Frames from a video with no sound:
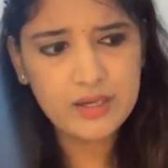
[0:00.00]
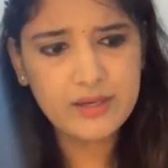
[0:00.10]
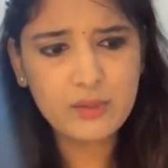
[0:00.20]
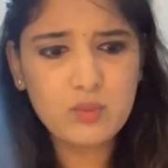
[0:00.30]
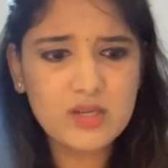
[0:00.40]

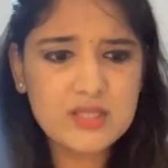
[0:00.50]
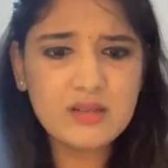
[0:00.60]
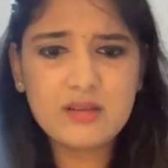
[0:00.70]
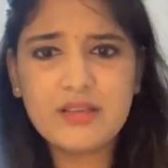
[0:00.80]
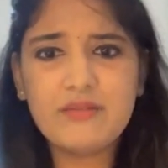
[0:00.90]
it
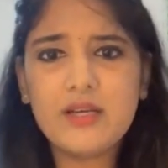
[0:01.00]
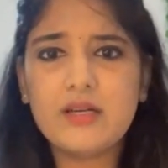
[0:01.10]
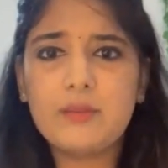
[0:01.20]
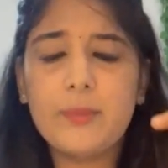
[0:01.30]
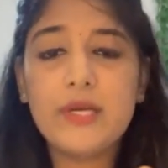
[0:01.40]
wasn't giving a
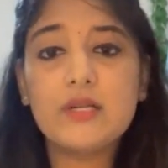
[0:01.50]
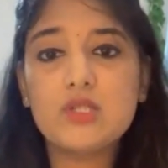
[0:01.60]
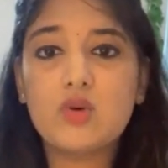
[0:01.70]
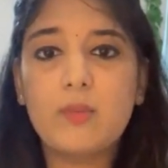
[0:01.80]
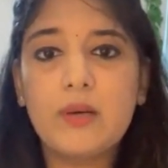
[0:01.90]
typical
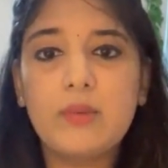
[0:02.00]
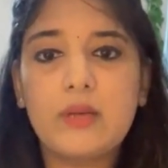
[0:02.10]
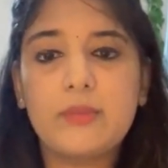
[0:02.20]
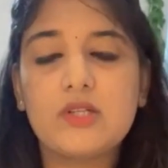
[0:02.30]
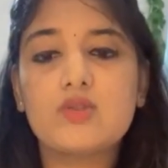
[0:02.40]
soap bubble
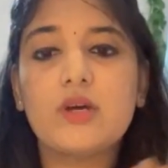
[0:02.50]
appearance.